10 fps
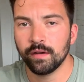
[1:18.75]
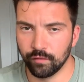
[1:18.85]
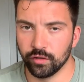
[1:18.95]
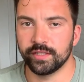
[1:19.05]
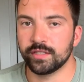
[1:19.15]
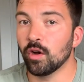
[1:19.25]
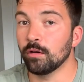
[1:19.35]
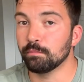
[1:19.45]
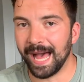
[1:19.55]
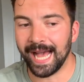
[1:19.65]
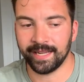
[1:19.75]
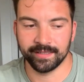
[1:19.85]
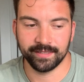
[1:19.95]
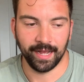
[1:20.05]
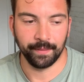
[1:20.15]
versus going back in
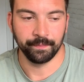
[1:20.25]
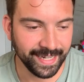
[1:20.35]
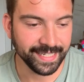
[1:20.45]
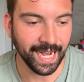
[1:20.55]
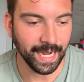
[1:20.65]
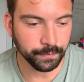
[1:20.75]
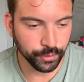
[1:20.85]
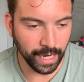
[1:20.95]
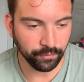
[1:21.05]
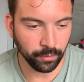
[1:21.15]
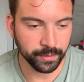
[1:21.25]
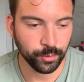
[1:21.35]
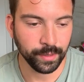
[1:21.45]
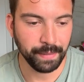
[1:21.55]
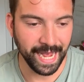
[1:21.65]
time. They can time travel
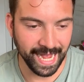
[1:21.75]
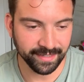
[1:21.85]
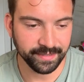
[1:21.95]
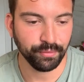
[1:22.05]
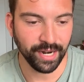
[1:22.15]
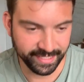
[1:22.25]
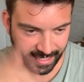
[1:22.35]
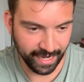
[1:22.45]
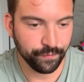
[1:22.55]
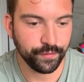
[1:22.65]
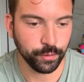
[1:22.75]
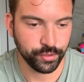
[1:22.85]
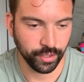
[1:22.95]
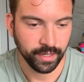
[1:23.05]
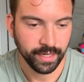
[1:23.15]
between past, present, and
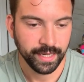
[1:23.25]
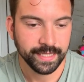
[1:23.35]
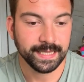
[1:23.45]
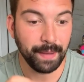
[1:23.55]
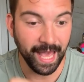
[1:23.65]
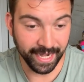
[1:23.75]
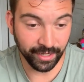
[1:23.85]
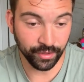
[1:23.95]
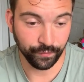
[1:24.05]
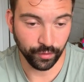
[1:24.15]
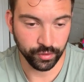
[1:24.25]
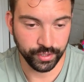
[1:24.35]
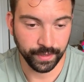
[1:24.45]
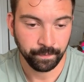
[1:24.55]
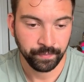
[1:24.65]
future, depending on the
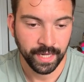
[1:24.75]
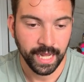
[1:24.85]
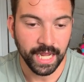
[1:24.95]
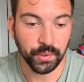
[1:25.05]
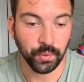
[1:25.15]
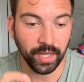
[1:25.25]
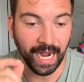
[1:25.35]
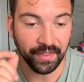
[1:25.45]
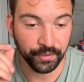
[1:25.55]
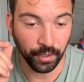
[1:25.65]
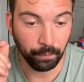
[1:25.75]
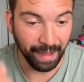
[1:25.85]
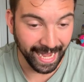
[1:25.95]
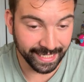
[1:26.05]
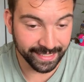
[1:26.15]
version, and you will either go
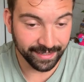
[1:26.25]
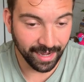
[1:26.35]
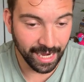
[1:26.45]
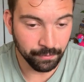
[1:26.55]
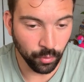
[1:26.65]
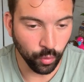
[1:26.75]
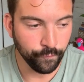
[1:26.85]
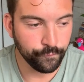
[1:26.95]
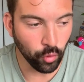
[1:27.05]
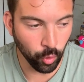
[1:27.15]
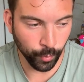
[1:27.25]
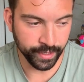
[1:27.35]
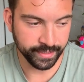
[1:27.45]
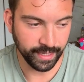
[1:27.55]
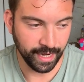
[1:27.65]
back in time or forward
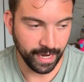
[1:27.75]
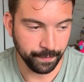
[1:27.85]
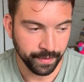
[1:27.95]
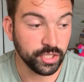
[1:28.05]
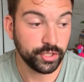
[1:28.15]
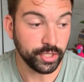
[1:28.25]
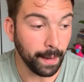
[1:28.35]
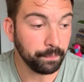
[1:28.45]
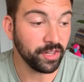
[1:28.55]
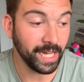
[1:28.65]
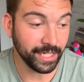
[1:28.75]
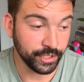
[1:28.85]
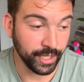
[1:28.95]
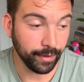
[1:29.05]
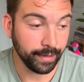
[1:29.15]
in time to stop the
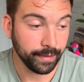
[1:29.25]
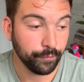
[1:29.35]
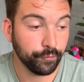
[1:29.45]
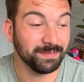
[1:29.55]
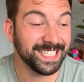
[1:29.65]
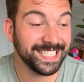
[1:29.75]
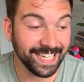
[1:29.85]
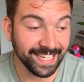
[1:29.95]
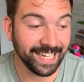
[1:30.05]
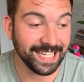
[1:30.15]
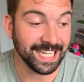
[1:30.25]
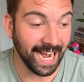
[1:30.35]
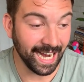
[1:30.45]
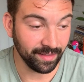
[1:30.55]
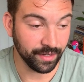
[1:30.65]
legendary from sinking the
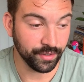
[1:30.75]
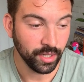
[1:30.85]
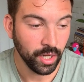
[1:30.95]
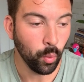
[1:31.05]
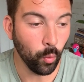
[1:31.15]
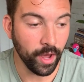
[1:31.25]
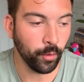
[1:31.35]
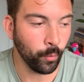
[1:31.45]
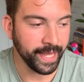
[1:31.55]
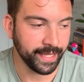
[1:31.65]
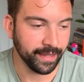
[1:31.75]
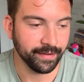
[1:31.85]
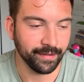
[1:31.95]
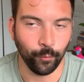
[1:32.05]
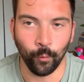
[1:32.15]
island when
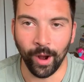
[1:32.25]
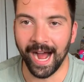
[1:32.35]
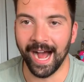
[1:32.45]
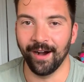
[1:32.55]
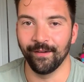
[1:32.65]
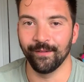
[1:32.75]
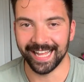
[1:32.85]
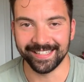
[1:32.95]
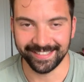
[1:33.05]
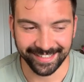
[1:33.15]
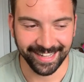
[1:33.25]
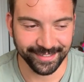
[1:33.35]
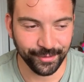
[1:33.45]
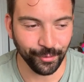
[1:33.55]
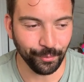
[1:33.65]
awakened. Wow, that's a
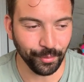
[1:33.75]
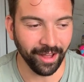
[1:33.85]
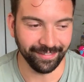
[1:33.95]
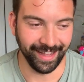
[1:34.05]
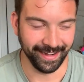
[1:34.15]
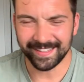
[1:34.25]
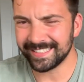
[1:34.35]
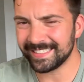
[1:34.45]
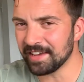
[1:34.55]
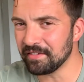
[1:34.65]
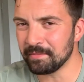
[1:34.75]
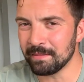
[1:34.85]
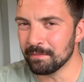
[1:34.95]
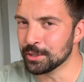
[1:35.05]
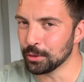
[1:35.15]
cool plot line. This is giving me
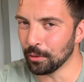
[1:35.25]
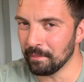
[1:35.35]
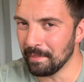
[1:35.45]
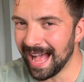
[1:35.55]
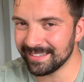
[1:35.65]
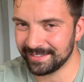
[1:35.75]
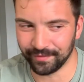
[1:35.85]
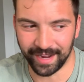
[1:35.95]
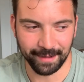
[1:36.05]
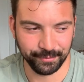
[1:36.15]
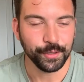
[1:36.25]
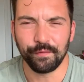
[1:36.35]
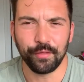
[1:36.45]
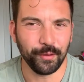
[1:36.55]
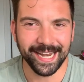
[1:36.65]
Majora Mask vibes. You
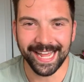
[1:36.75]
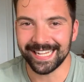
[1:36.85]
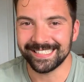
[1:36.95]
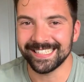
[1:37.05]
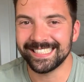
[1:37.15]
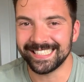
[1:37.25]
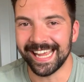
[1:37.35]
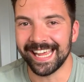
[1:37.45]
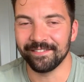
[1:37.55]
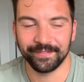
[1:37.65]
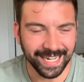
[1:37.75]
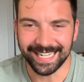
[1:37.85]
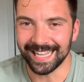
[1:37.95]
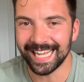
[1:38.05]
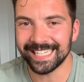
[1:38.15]
have 3 days to save
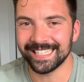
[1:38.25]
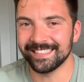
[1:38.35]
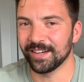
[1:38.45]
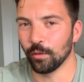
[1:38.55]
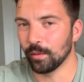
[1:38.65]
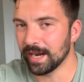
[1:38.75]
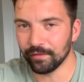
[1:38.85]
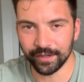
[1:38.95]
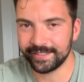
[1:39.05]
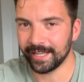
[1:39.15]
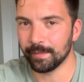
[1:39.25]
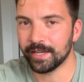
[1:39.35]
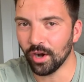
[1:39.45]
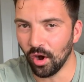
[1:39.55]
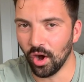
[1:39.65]
Atlantis or whatever it's gonna be
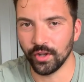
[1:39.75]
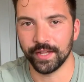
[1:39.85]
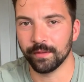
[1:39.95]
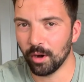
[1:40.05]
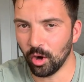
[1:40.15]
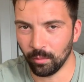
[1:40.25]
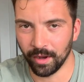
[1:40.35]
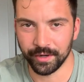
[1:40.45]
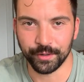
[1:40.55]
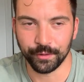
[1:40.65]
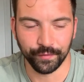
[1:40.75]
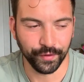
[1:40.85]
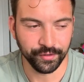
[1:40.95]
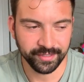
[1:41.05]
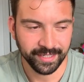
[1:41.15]
called in the Pokemon universe.